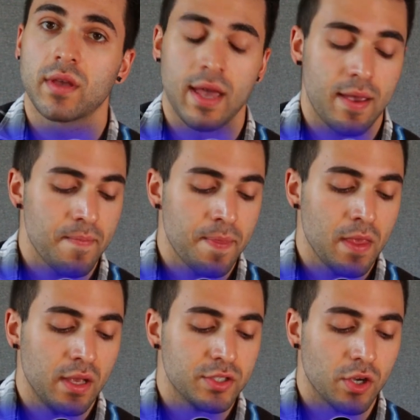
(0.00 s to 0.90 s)
Okay,
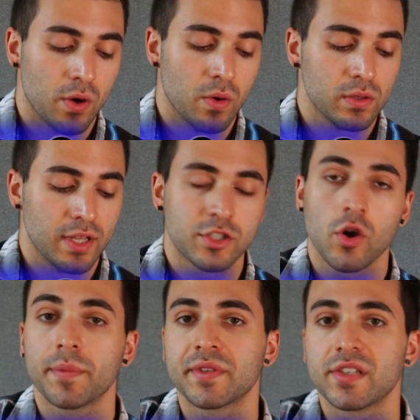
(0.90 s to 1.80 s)
so let's
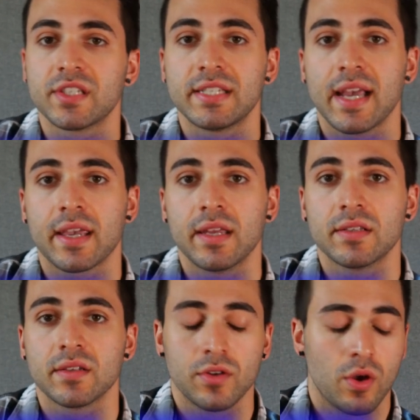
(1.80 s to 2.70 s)
go up to the
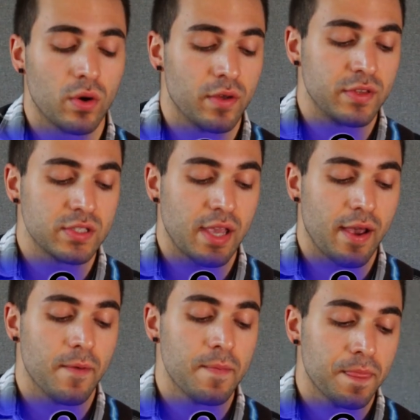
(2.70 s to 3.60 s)
second note of the
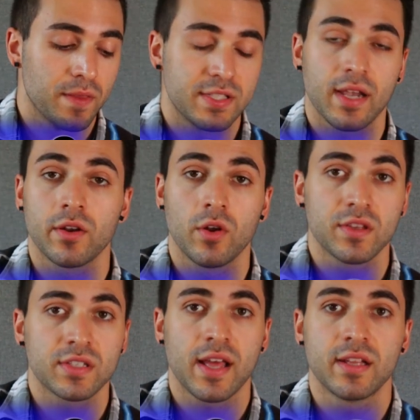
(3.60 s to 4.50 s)
scale. The second note of
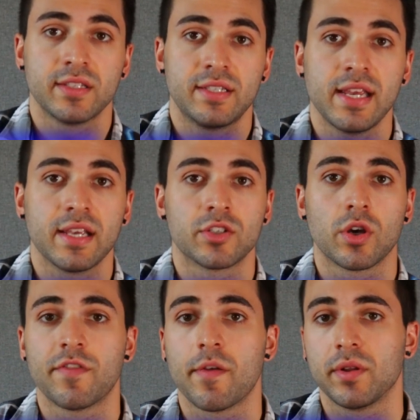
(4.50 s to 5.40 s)
the scale is D,
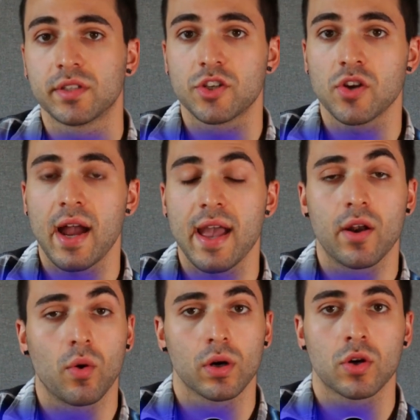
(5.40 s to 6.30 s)
so if I built a
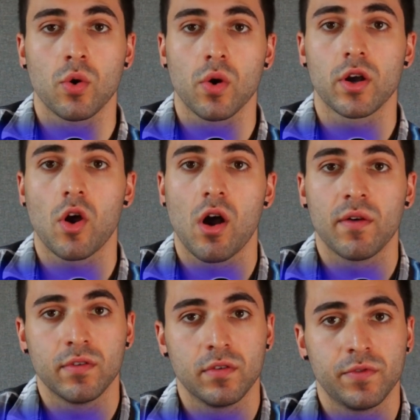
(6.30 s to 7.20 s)
triad or a chord
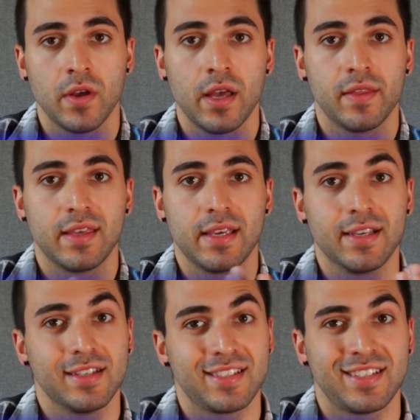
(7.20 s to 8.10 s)
off of
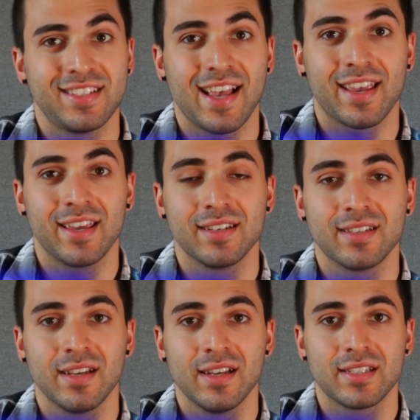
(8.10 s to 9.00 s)
the
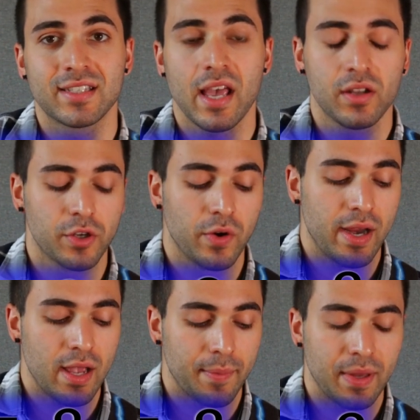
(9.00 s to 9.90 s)
second scale
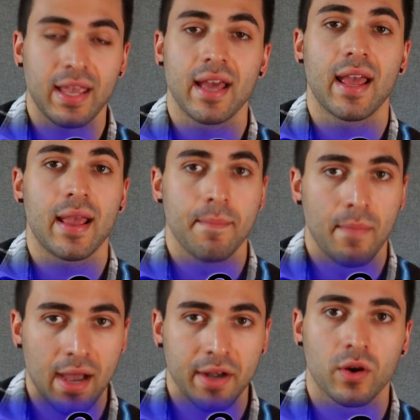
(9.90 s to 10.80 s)
degree, I'm going to get a
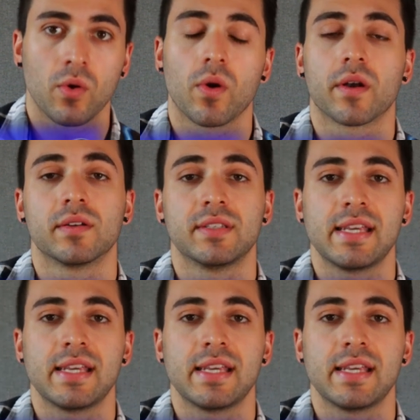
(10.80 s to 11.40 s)
minor chord.